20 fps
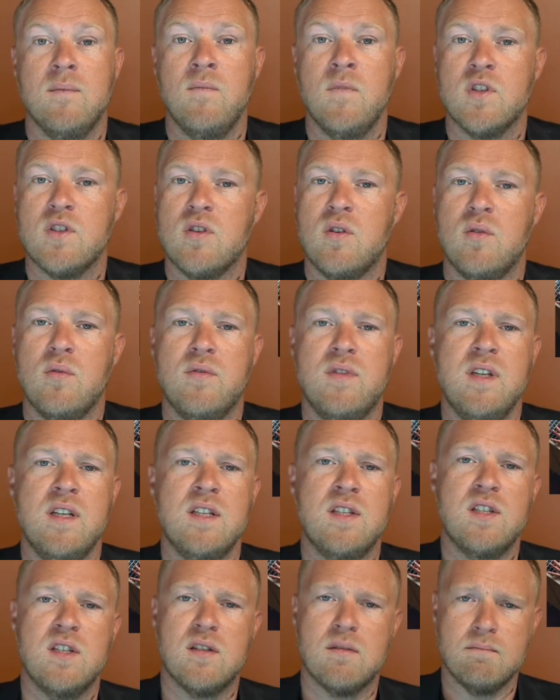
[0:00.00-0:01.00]
So
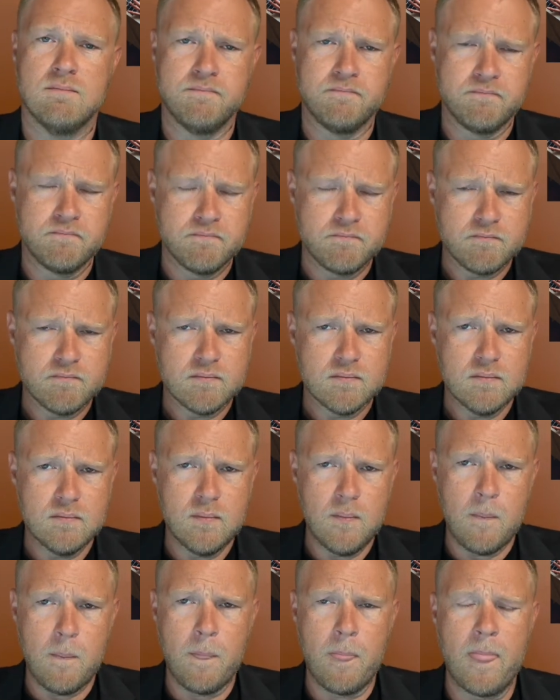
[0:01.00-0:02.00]
this
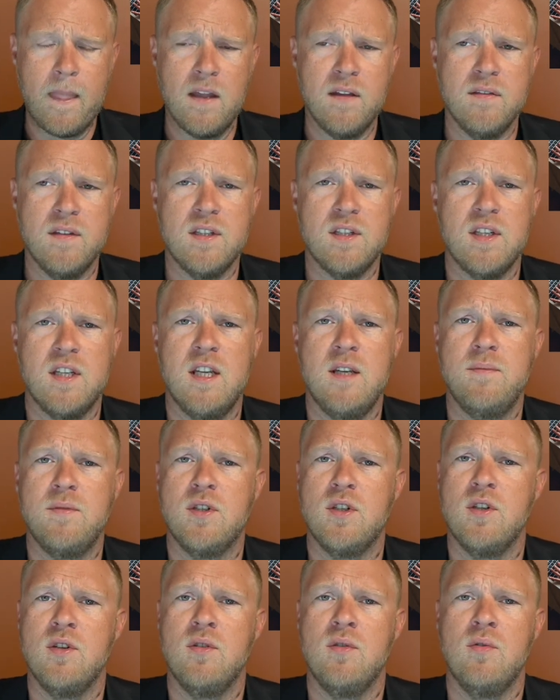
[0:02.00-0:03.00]

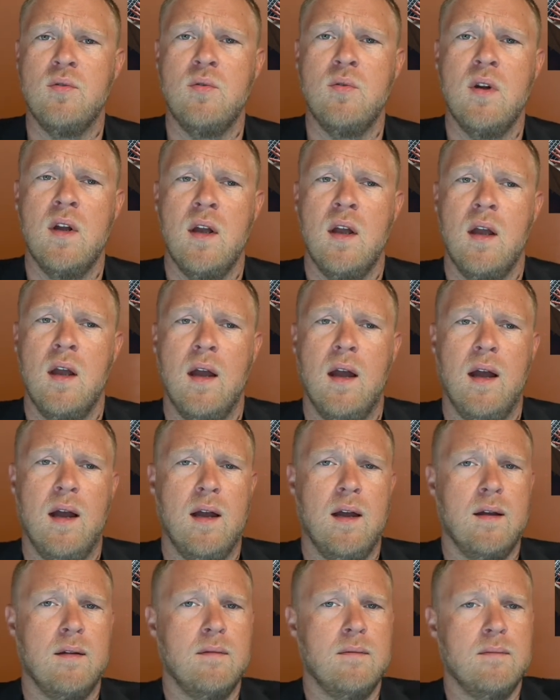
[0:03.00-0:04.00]
keeps you
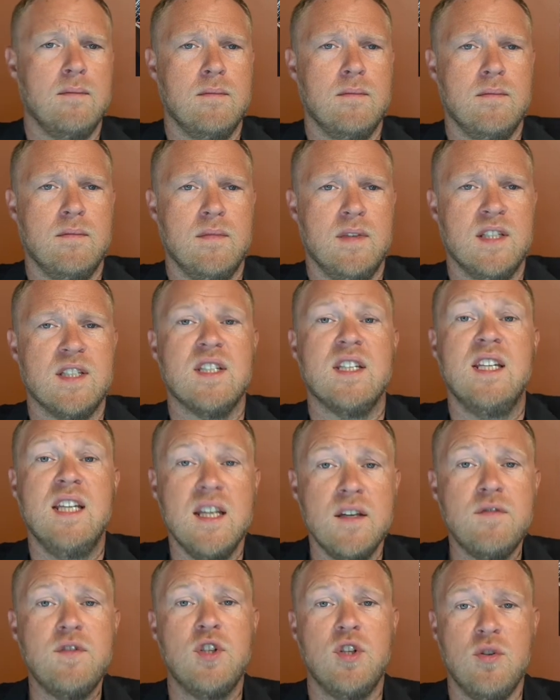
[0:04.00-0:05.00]
this
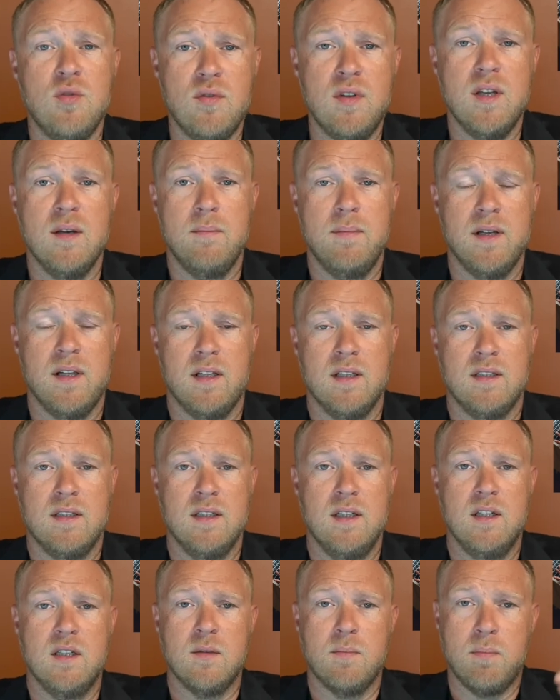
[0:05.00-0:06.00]
gives you the
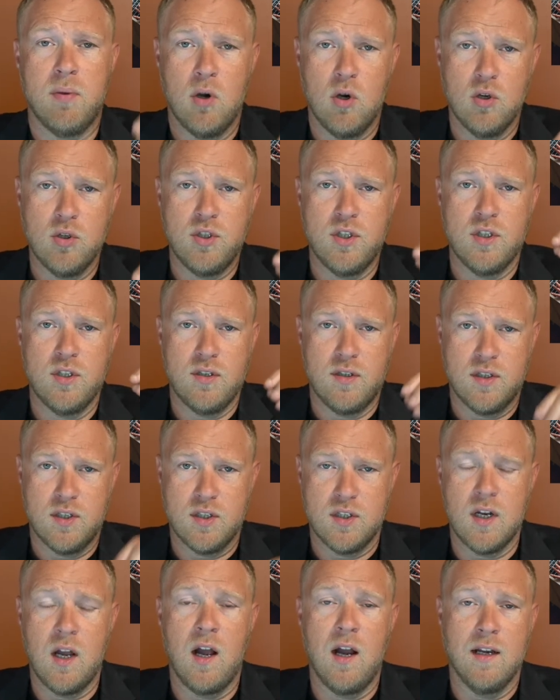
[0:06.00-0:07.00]
ability to purchase the
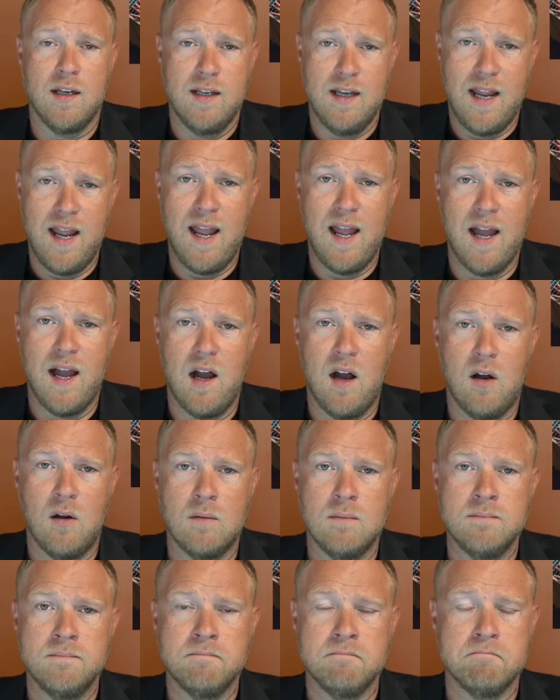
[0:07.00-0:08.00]
stock now
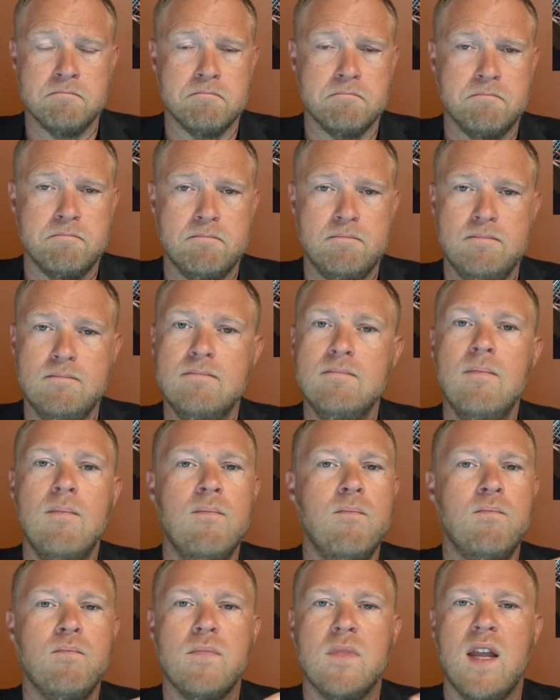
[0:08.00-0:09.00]

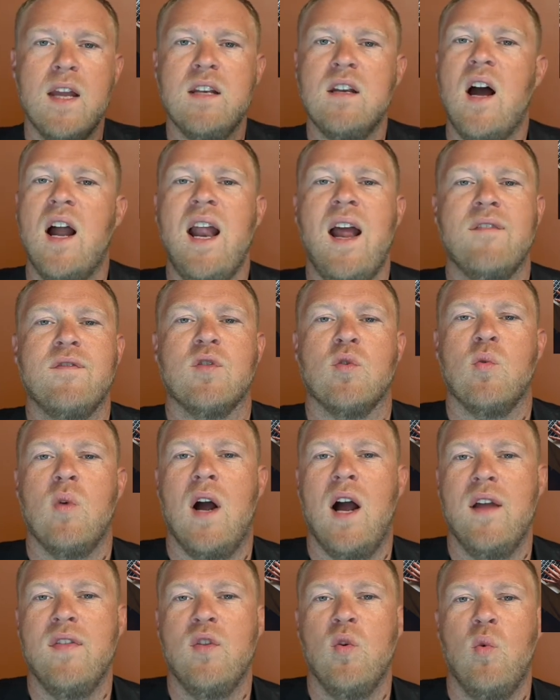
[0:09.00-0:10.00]
and not have to
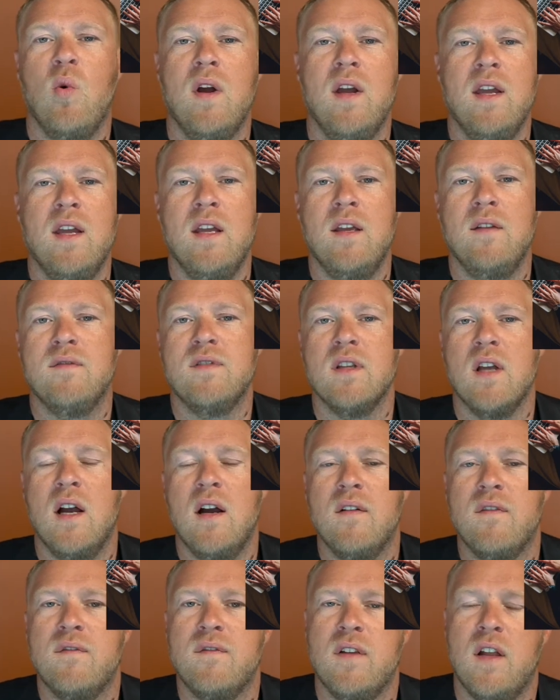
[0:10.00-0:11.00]
ride the waves
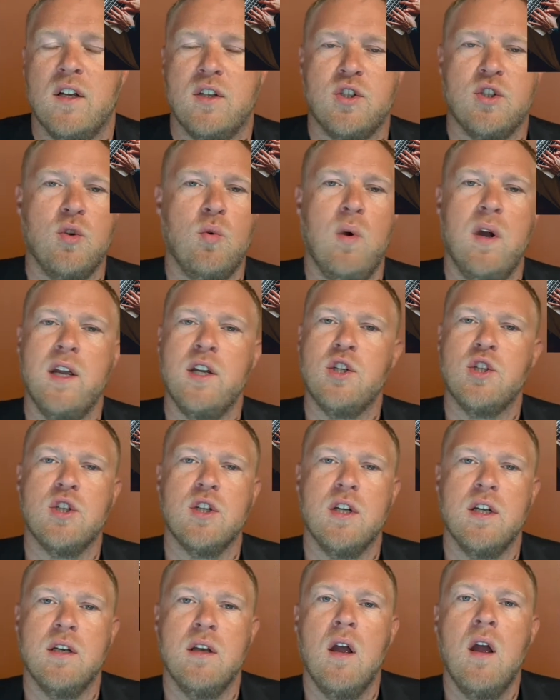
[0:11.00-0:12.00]
of
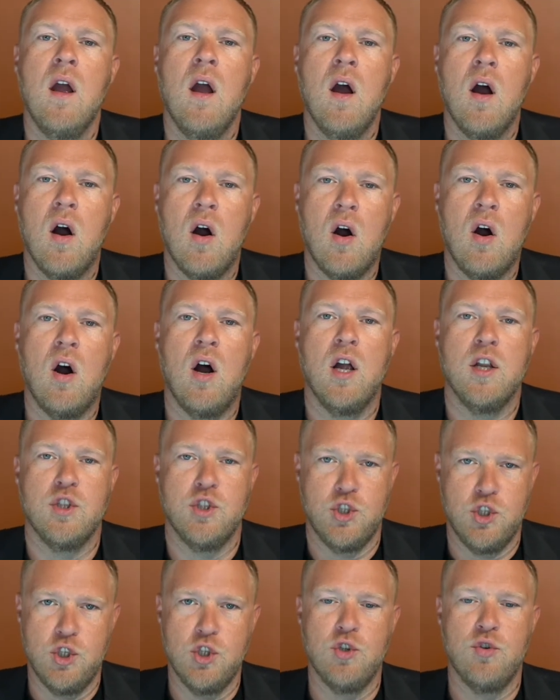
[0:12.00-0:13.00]
fluctuation on
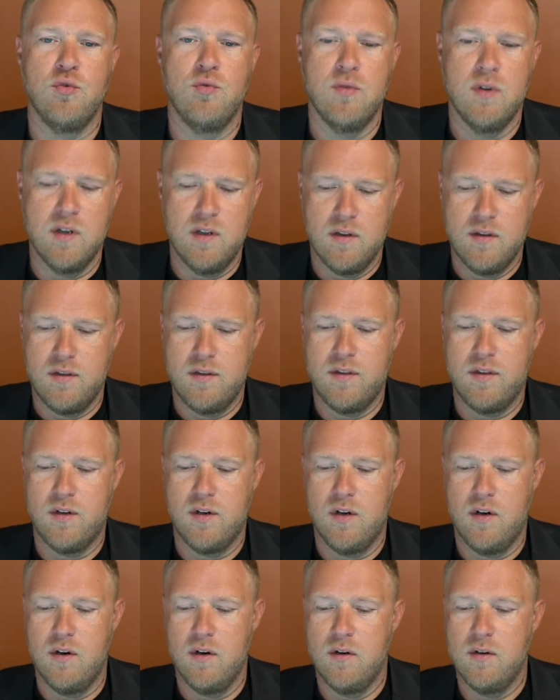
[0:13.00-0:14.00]
June
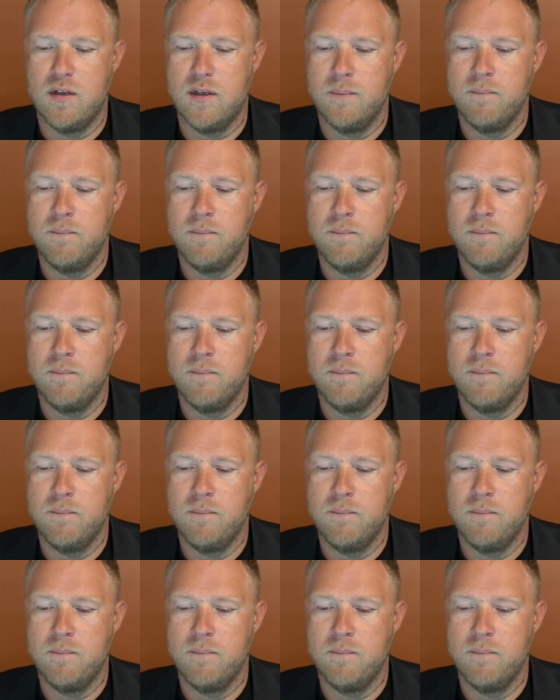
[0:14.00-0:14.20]
3rd.